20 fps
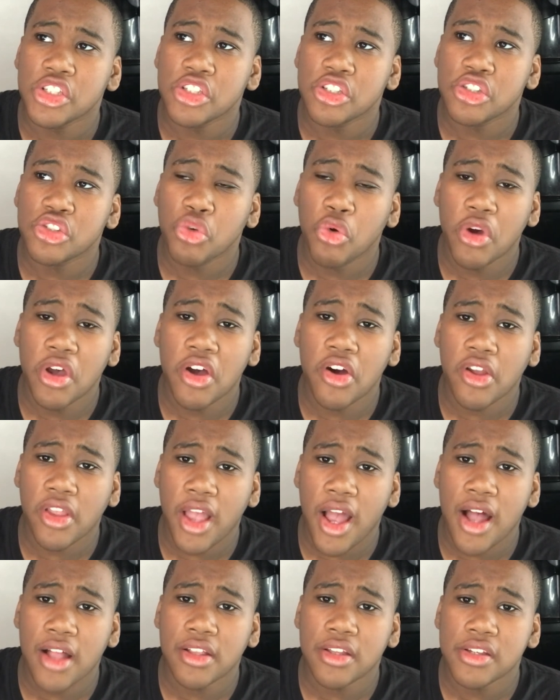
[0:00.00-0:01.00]

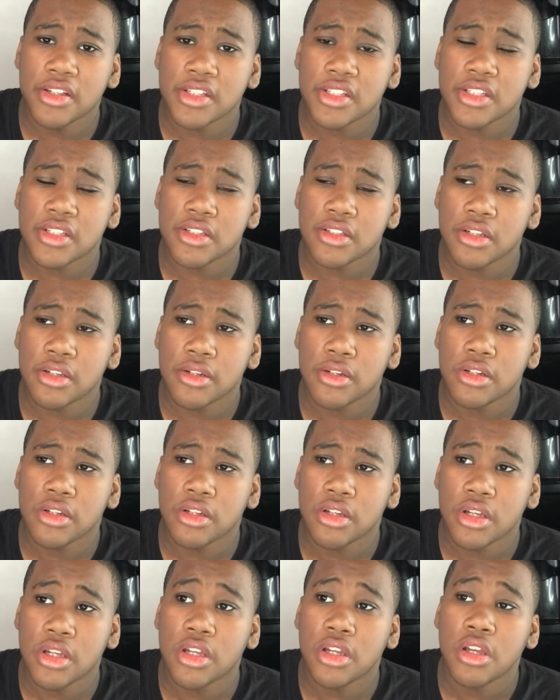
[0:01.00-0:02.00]
$12.
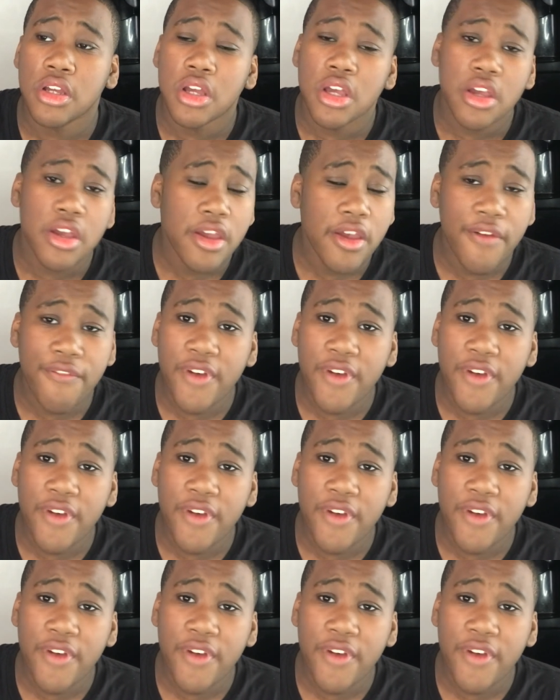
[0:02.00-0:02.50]
If